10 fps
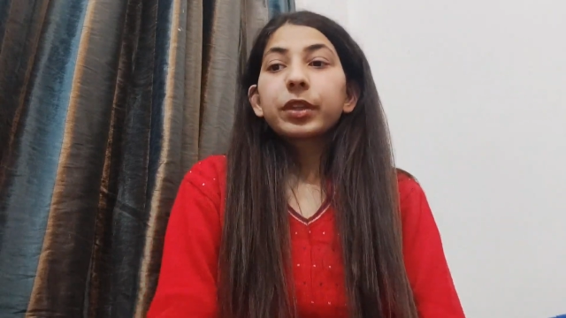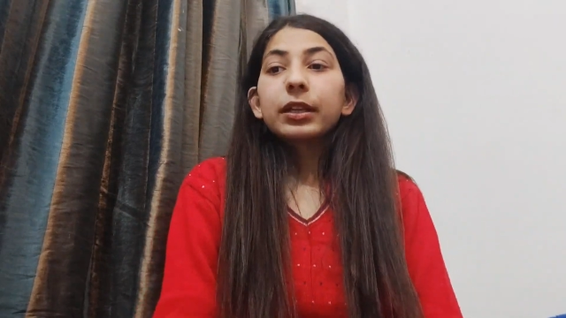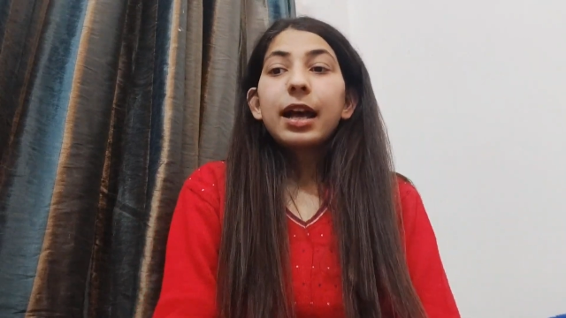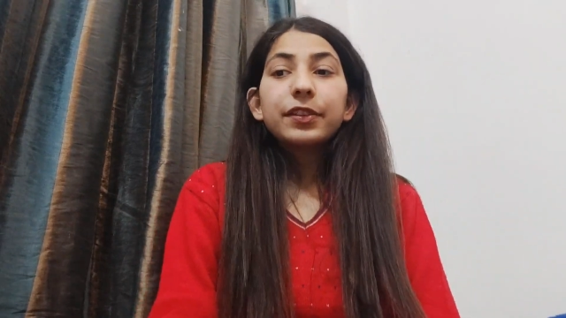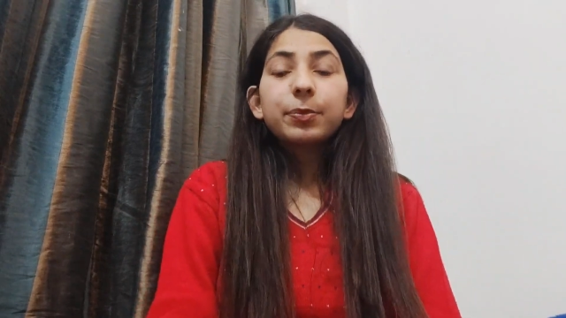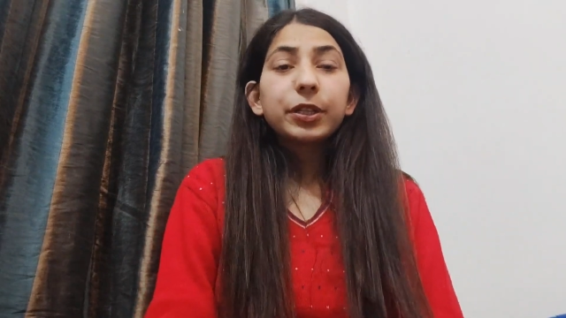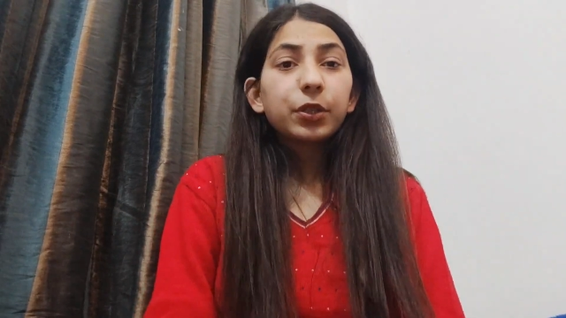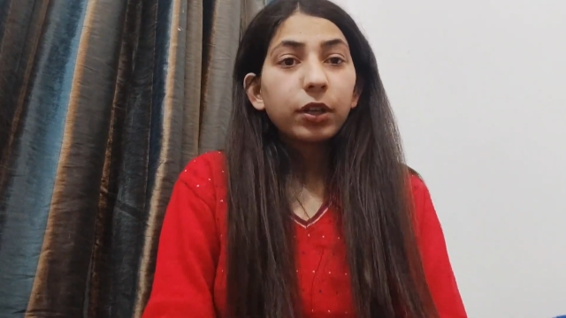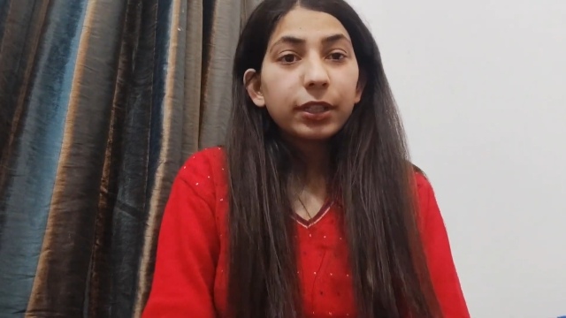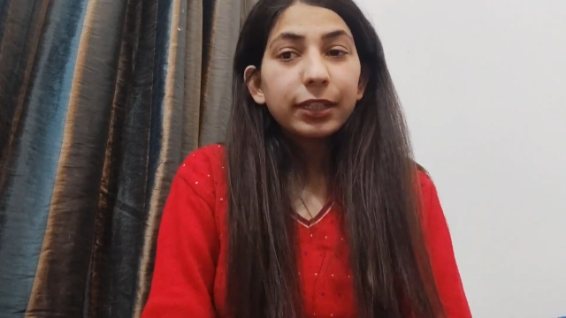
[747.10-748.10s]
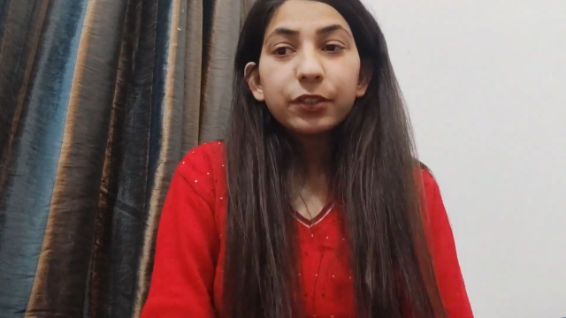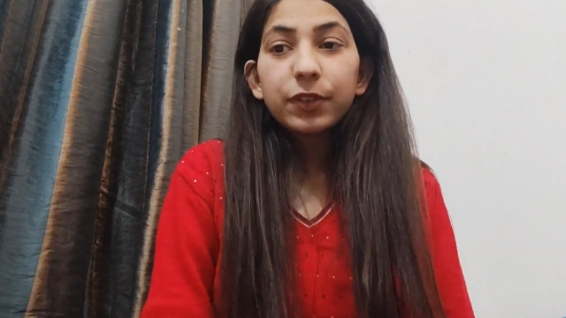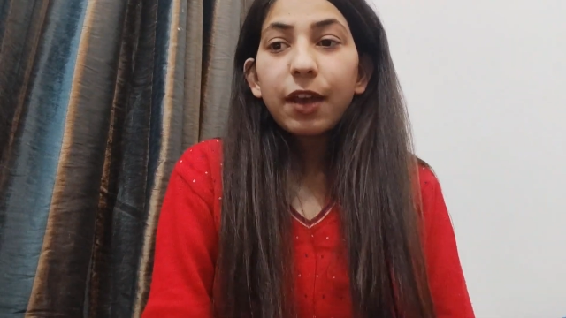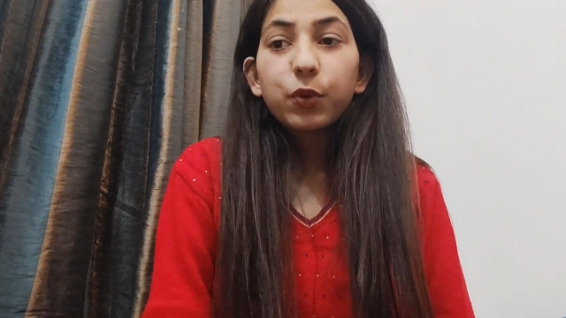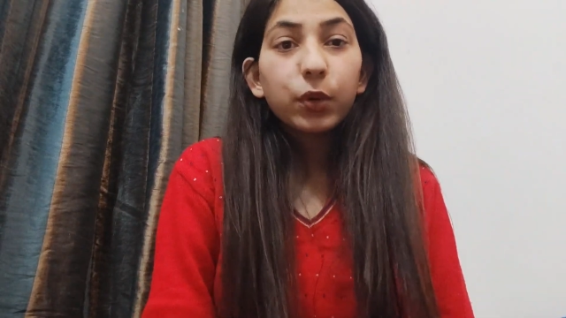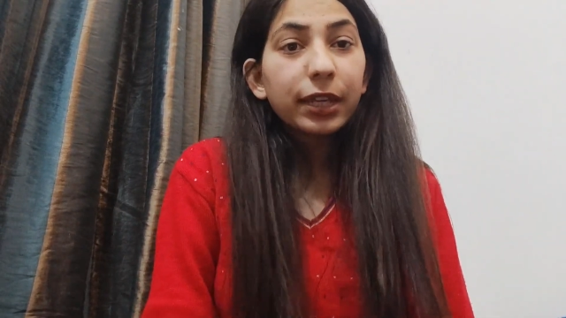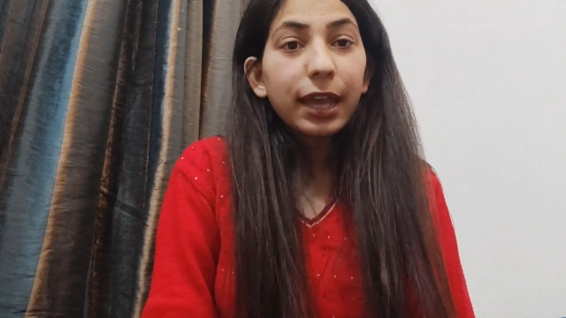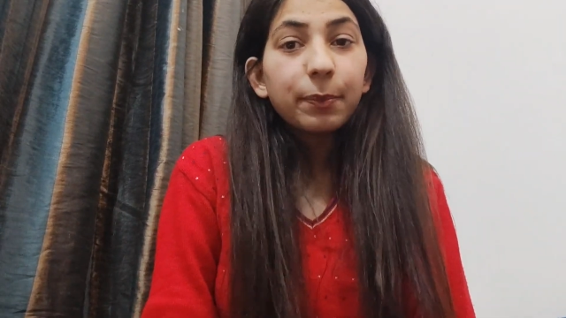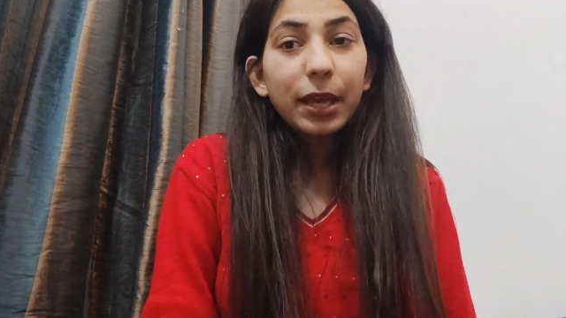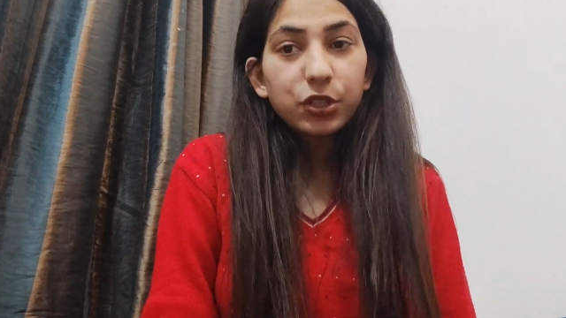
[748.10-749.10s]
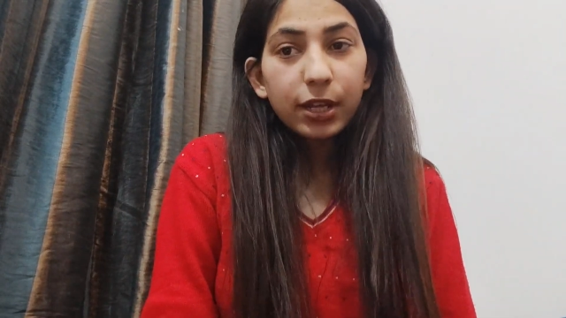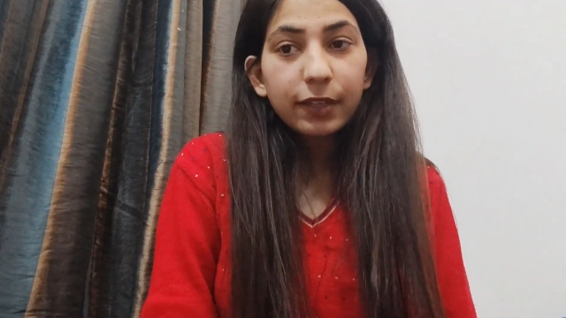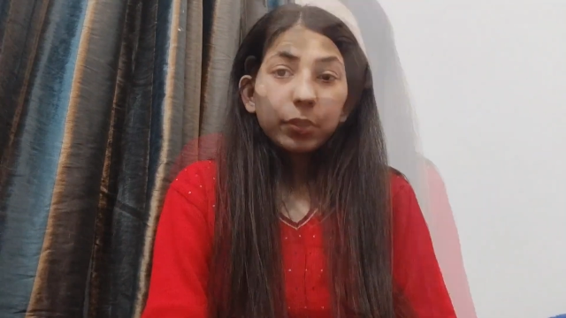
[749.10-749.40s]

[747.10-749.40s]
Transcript: Last but not the least, we have cooking and pasteurization.